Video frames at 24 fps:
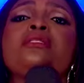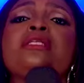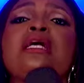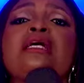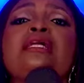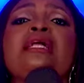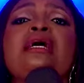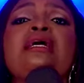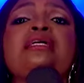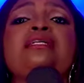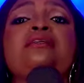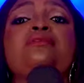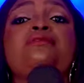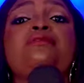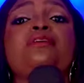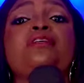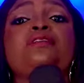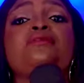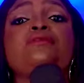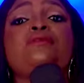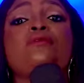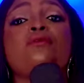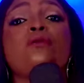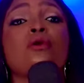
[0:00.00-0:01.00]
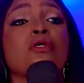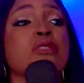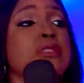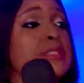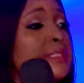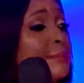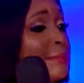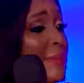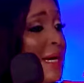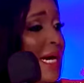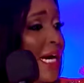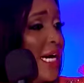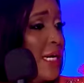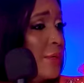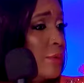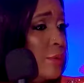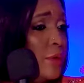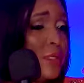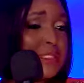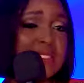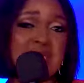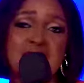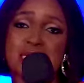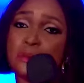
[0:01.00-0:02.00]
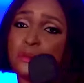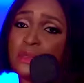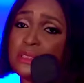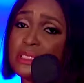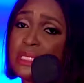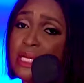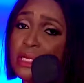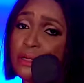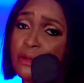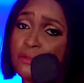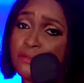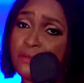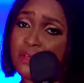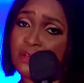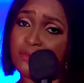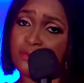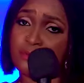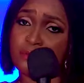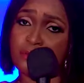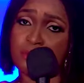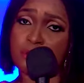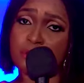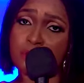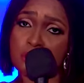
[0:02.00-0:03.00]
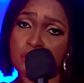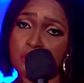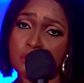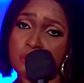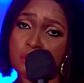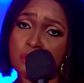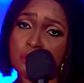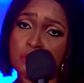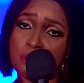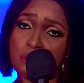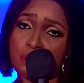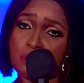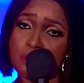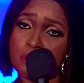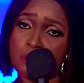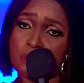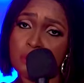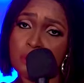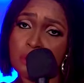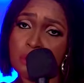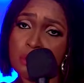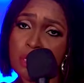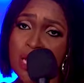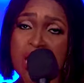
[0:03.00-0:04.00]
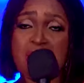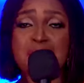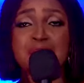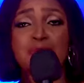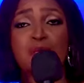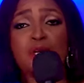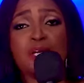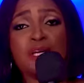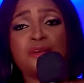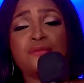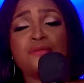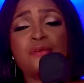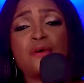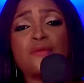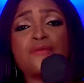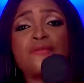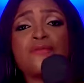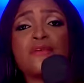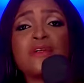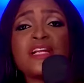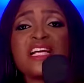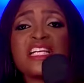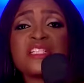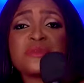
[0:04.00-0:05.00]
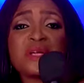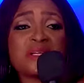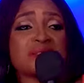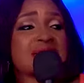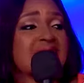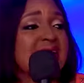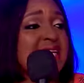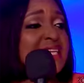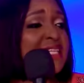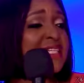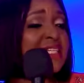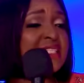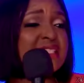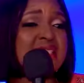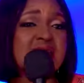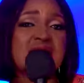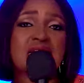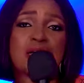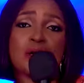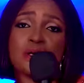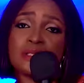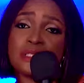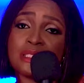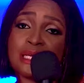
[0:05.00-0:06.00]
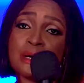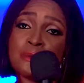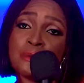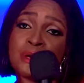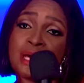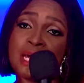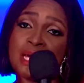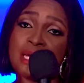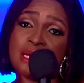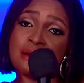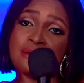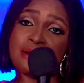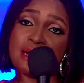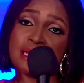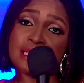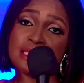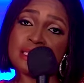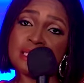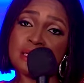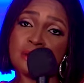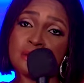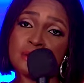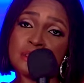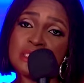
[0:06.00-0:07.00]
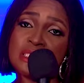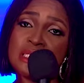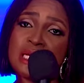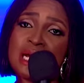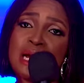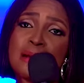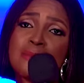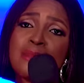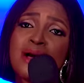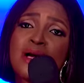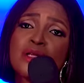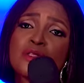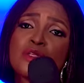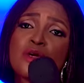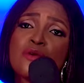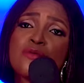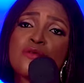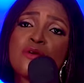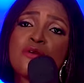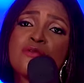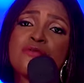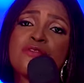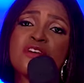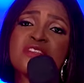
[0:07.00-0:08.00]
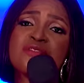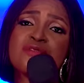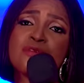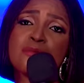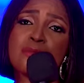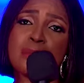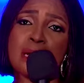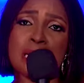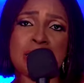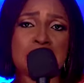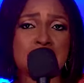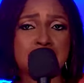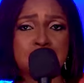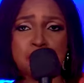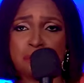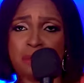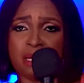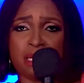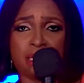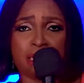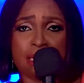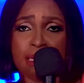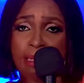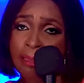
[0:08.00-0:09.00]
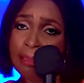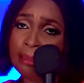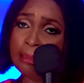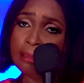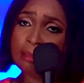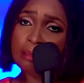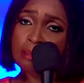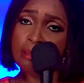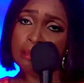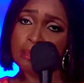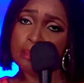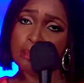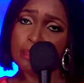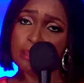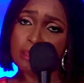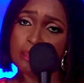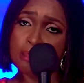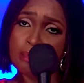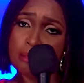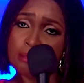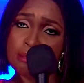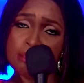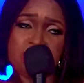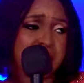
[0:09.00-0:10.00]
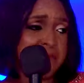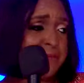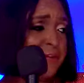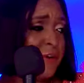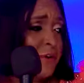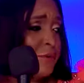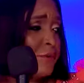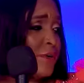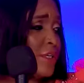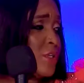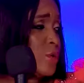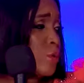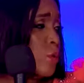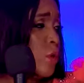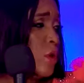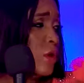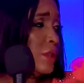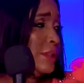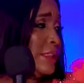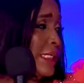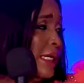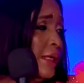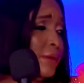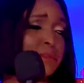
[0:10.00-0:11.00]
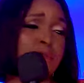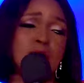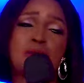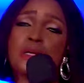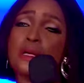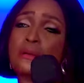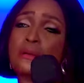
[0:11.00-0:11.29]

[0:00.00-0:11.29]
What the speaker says: are now the faithful ones. The married ones are the ones that are not faithful. I'm talking from full experience, especially in this Lagos that we are in right now. The amount of unfaithful married men, they feel rich 1,000.